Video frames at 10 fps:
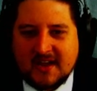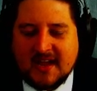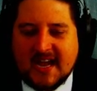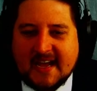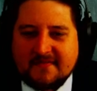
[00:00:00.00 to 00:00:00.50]

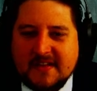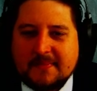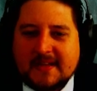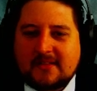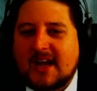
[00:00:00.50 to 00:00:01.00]
And
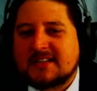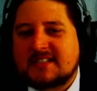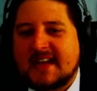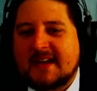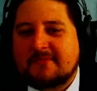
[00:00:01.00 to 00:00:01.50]
VP
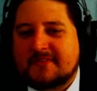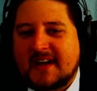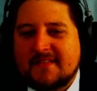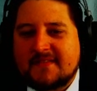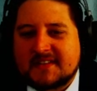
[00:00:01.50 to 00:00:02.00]
lost to
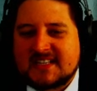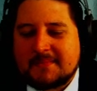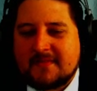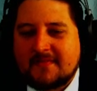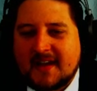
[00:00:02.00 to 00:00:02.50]
M5 in the
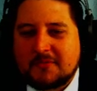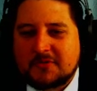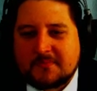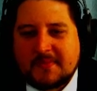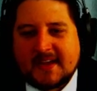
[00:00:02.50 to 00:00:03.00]
semifinal,
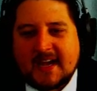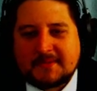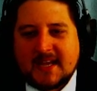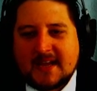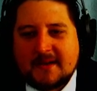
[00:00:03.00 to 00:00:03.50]
which was a big
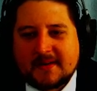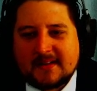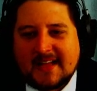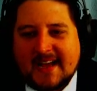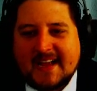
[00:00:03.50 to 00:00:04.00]
upset, but
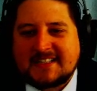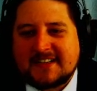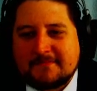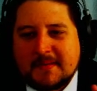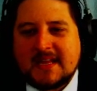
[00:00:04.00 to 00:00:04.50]
Alliance
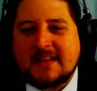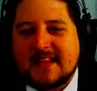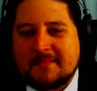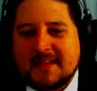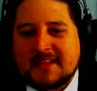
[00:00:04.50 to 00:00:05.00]
have beaten
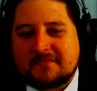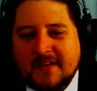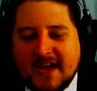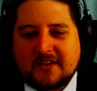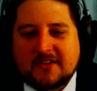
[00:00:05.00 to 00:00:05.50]
them in the
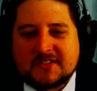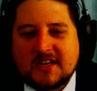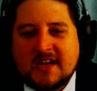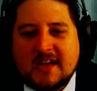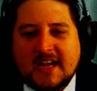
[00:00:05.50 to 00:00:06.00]
finals
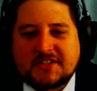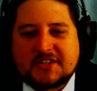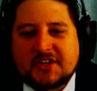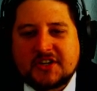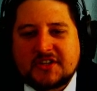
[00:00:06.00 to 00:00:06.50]
and
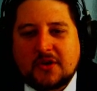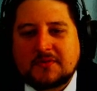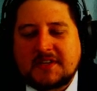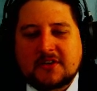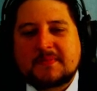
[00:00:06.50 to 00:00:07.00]
secured the
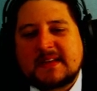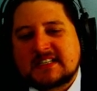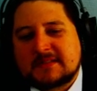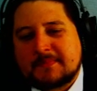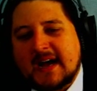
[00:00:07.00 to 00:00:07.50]
only
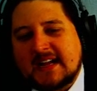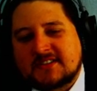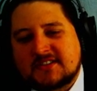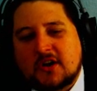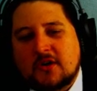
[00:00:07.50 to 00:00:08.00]
European spot.
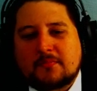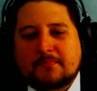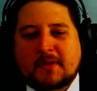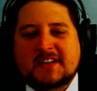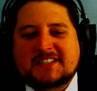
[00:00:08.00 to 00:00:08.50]
So,
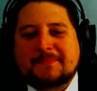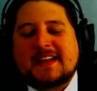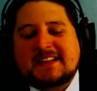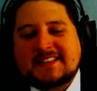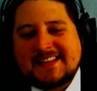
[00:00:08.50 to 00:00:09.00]

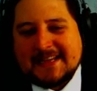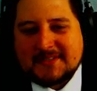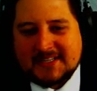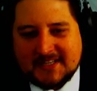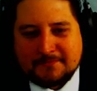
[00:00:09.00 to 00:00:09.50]
participating
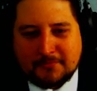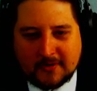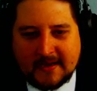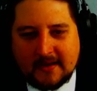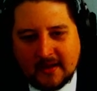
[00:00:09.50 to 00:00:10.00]
teams at this
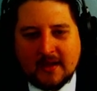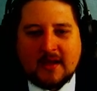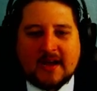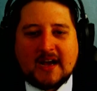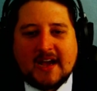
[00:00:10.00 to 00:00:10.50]
point,
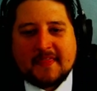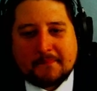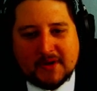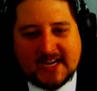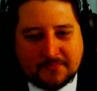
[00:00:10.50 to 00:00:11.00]
uh, and the
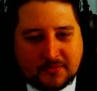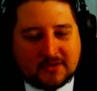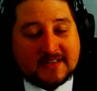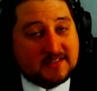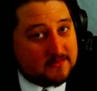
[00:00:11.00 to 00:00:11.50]
prize
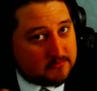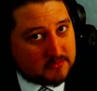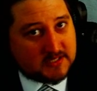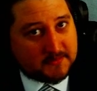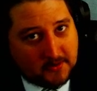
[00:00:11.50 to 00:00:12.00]
pool is
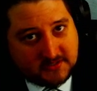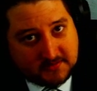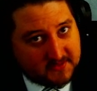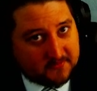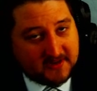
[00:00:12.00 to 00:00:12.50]
supposed
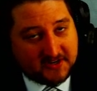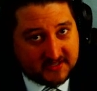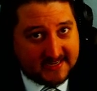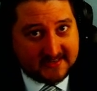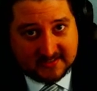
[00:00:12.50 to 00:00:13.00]
to be
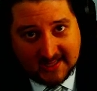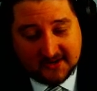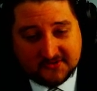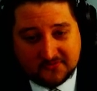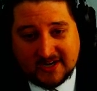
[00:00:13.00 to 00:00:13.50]

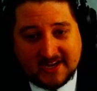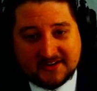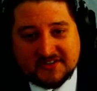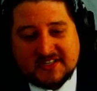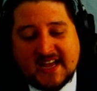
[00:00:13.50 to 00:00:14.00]
$300,000 from what I
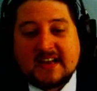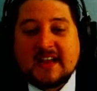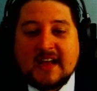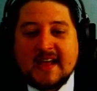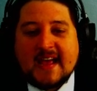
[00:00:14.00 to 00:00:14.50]
understand.
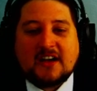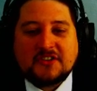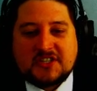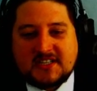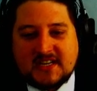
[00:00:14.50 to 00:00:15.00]

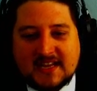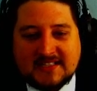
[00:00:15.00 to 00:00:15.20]
LGD is